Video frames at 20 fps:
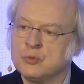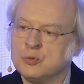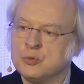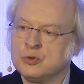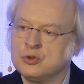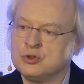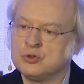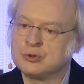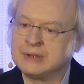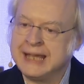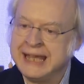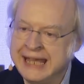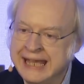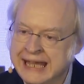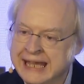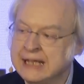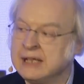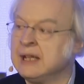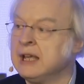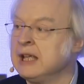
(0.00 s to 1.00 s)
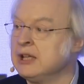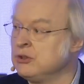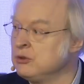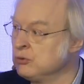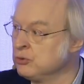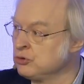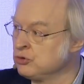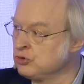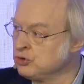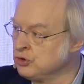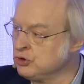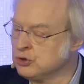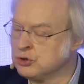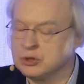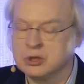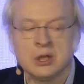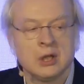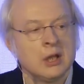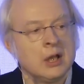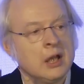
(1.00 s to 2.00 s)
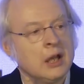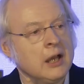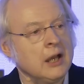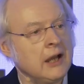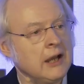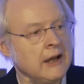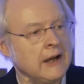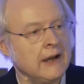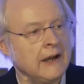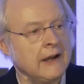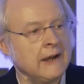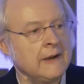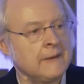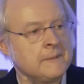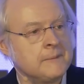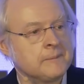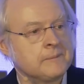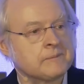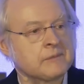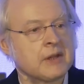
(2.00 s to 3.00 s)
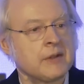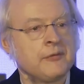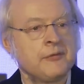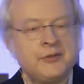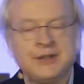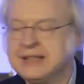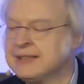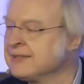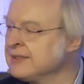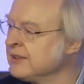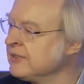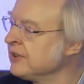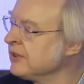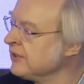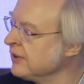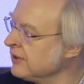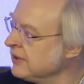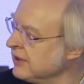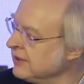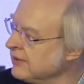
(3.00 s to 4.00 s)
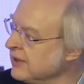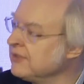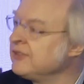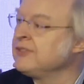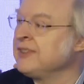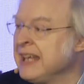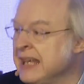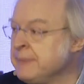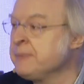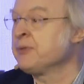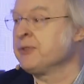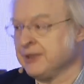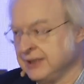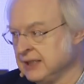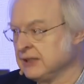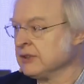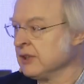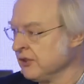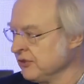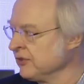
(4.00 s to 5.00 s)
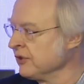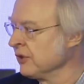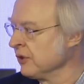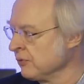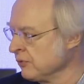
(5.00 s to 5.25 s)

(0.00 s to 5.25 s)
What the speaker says: you can and you should fix it so that the same thing doesn't go